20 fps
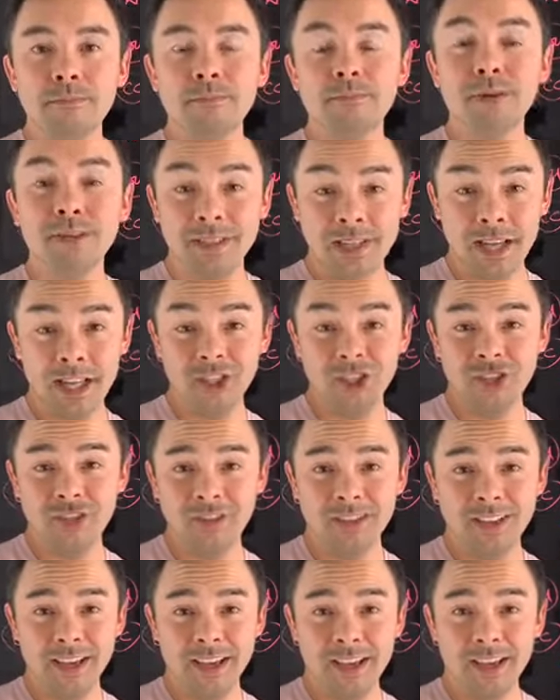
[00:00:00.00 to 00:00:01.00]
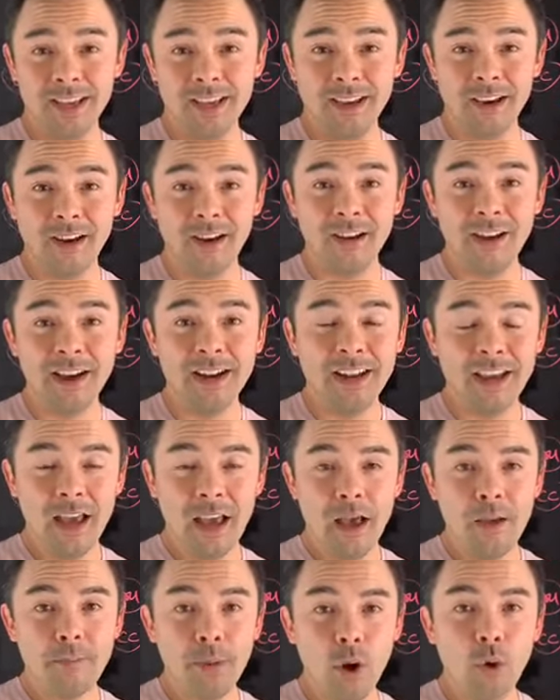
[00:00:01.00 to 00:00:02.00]
Potentially. All right?
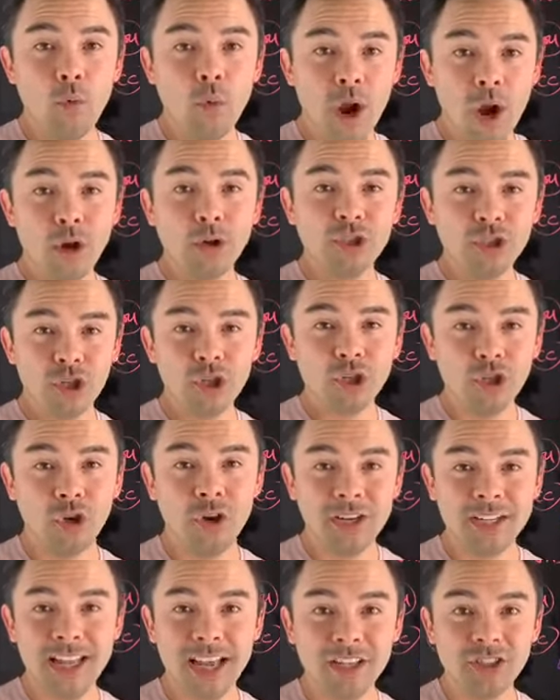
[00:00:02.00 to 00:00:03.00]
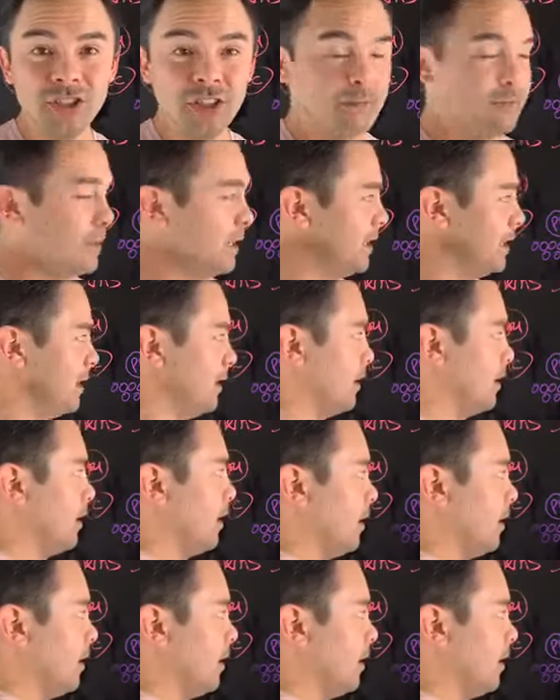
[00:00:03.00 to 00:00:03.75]
But where should your attention be?